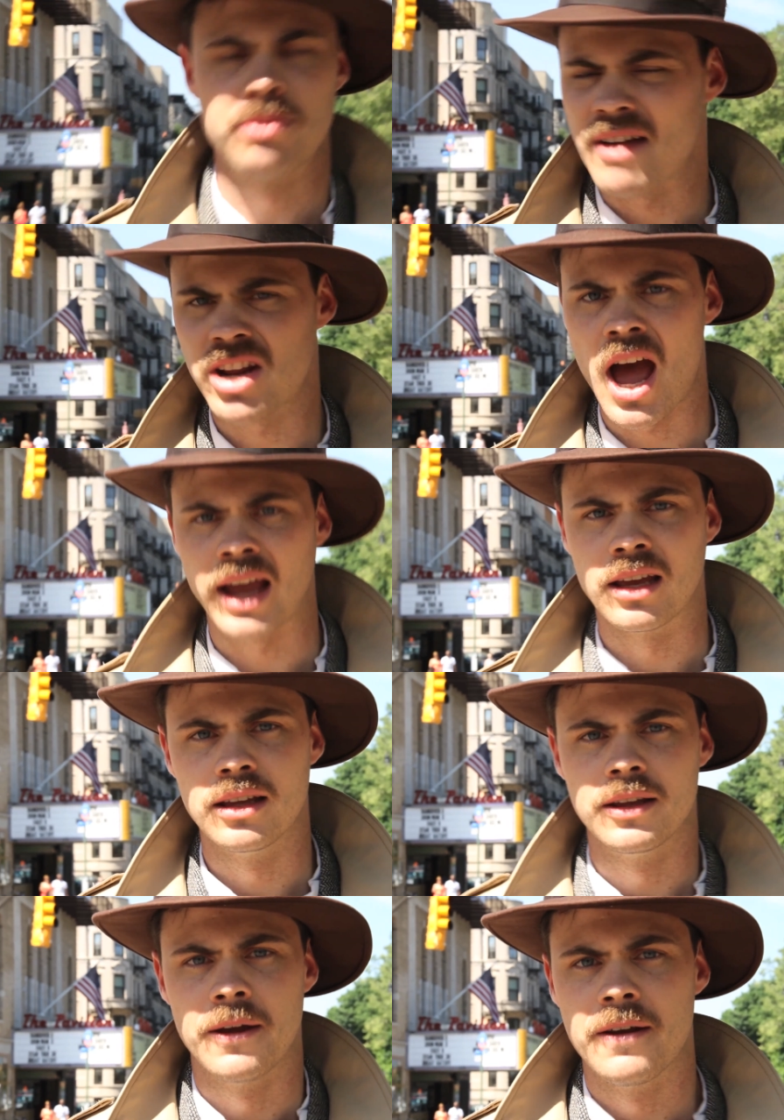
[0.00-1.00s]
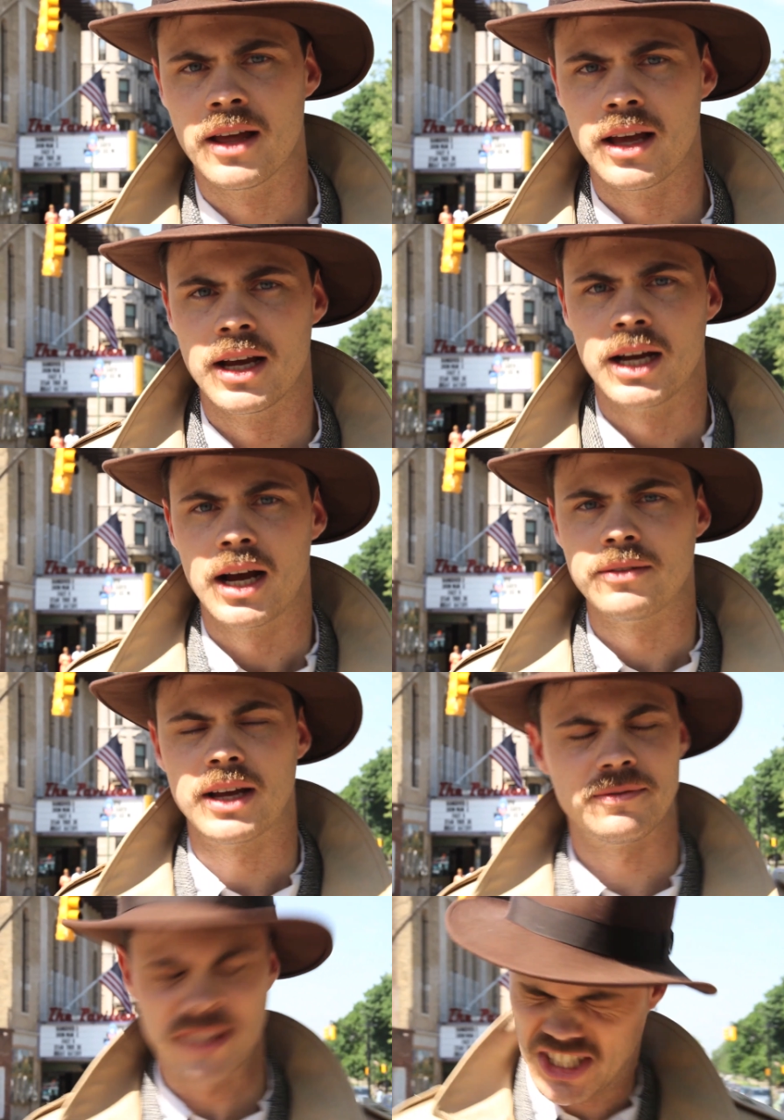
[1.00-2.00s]
Private Eye. But you're still kind of saying
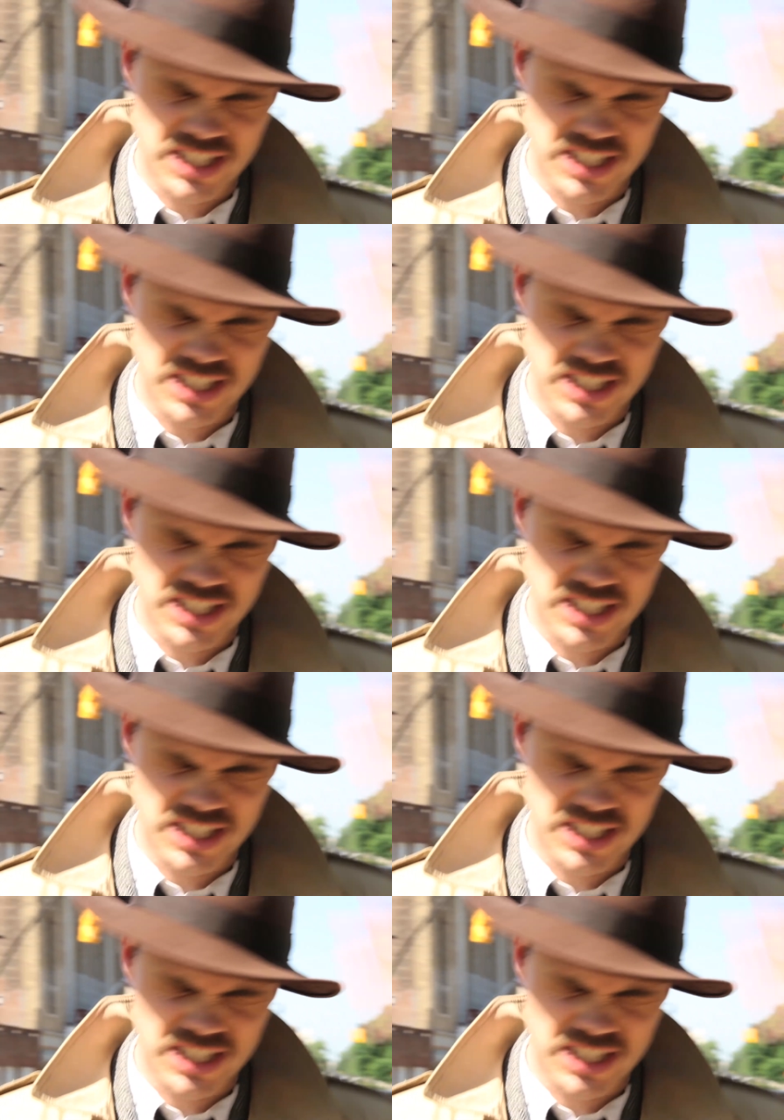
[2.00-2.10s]
it like.